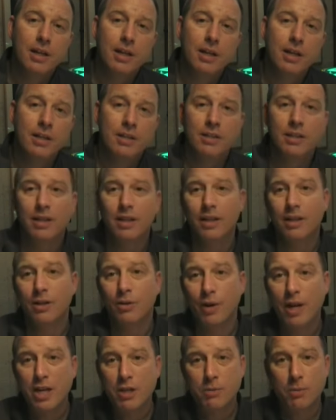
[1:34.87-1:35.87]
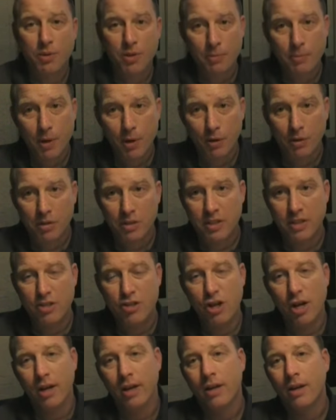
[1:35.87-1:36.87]
an arrangement with American
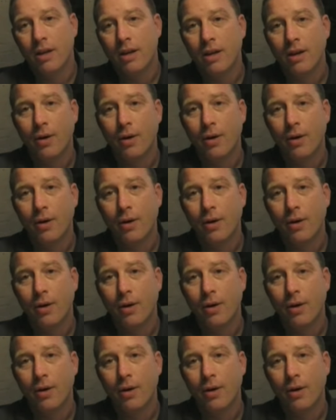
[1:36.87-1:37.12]
DJ